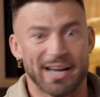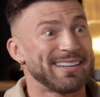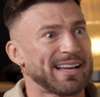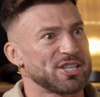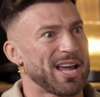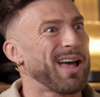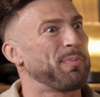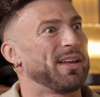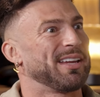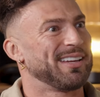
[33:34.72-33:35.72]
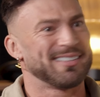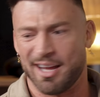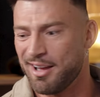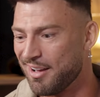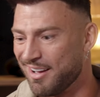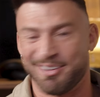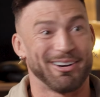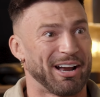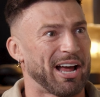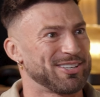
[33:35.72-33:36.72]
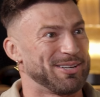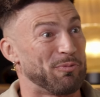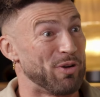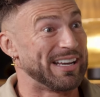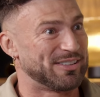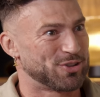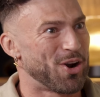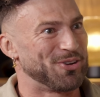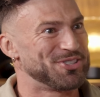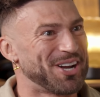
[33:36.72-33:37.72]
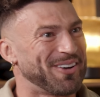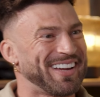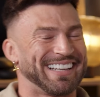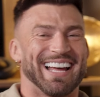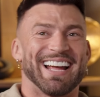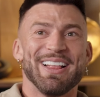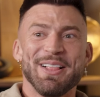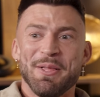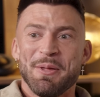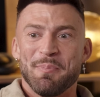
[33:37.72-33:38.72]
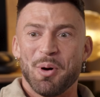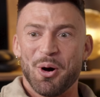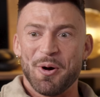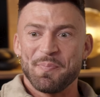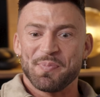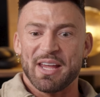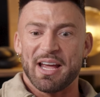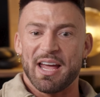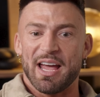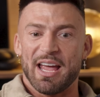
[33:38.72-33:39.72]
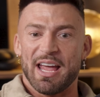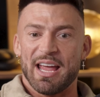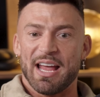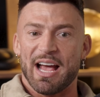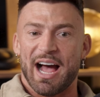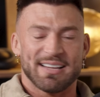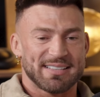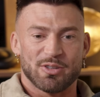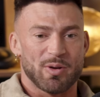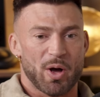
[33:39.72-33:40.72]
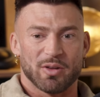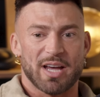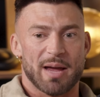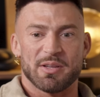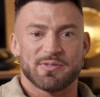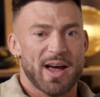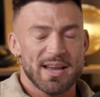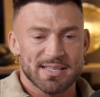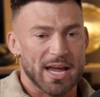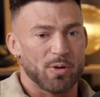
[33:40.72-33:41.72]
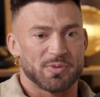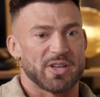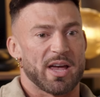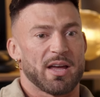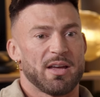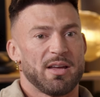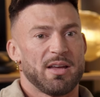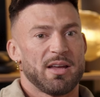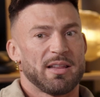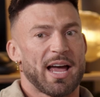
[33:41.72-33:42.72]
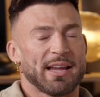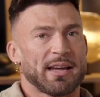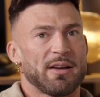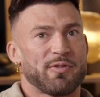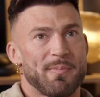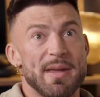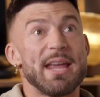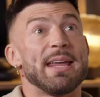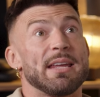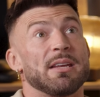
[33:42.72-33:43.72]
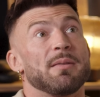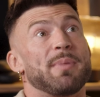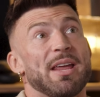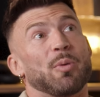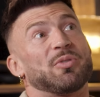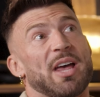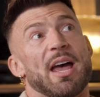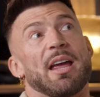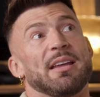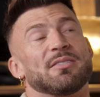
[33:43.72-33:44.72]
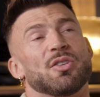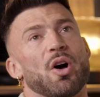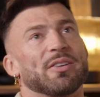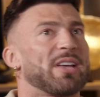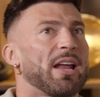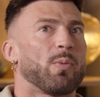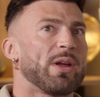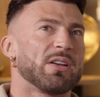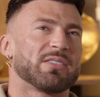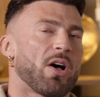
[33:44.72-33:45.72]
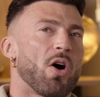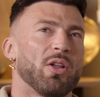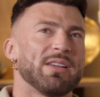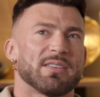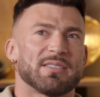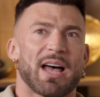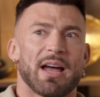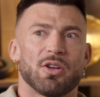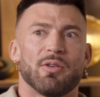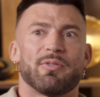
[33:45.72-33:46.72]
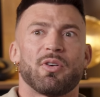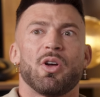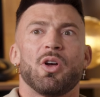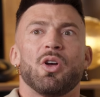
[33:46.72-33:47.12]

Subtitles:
and he's actually happy. He's like, oh, actually, I'm really strong. Do you know what I mean? Like, but I say to him all the time, it's fine to get upset. Like for me, being upset is not a sign of weakness at all. It's a sign of